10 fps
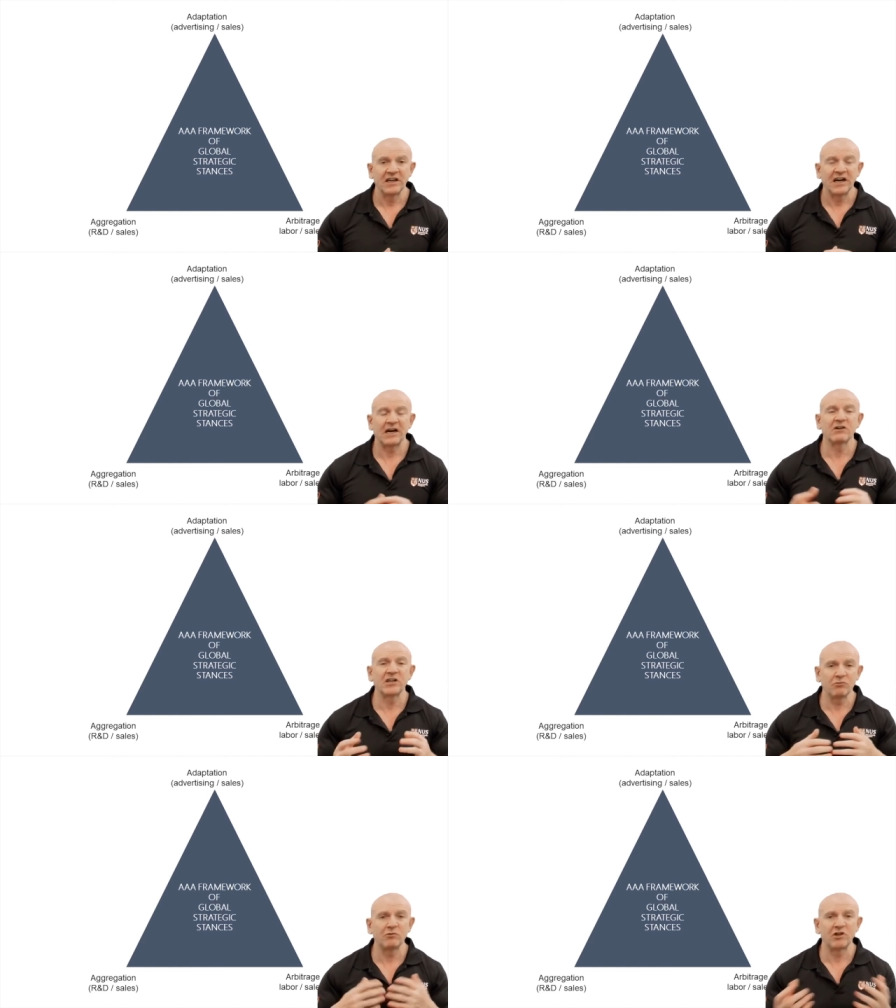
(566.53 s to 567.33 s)
How
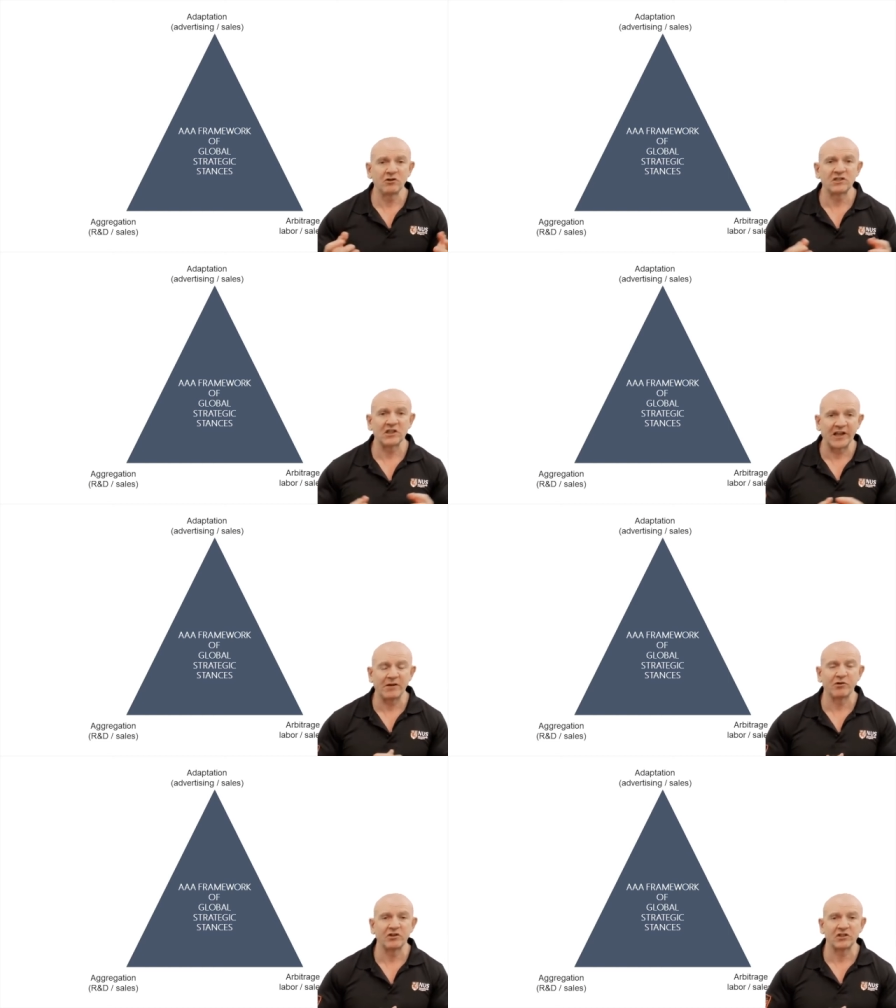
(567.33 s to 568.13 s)
can we reduce
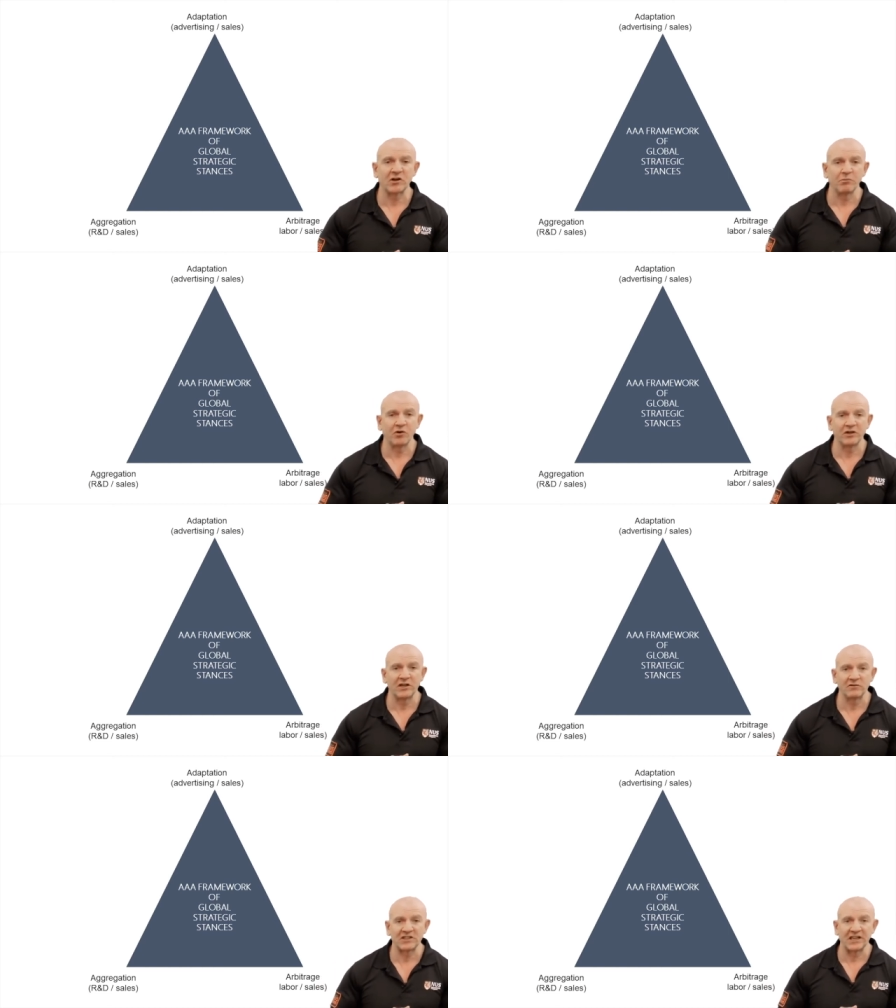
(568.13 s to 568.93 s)
labor as a component
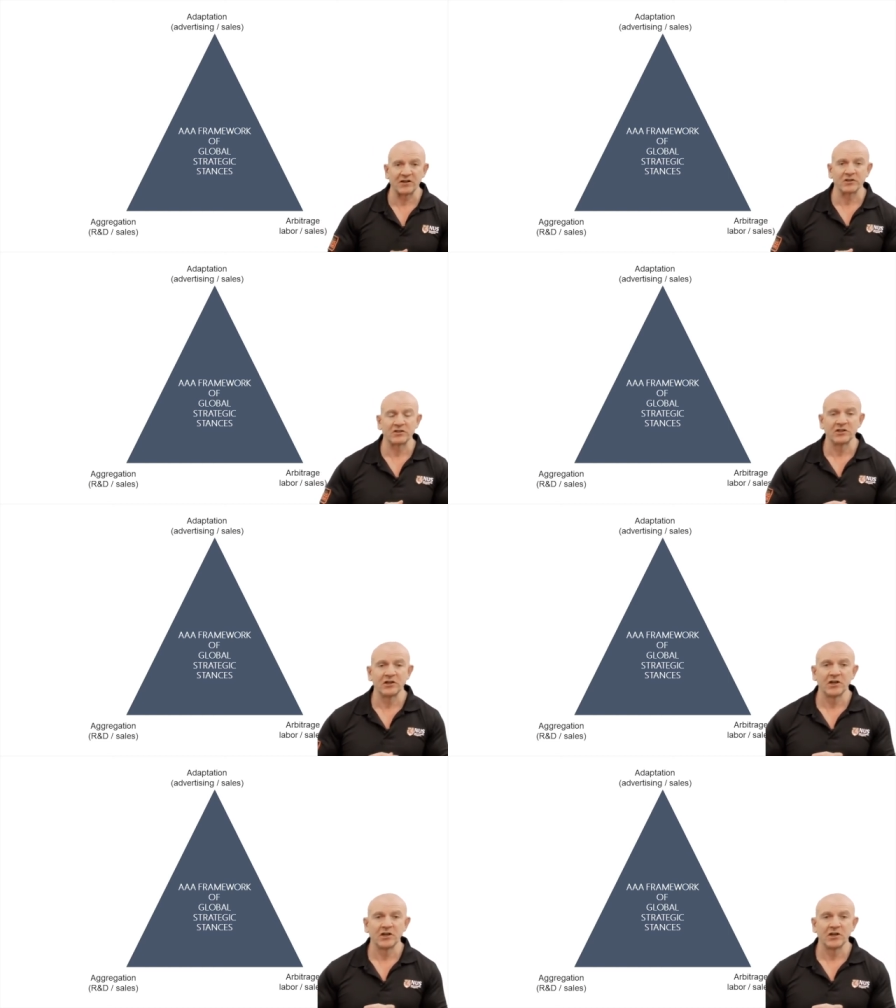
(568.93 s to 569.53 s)
of sales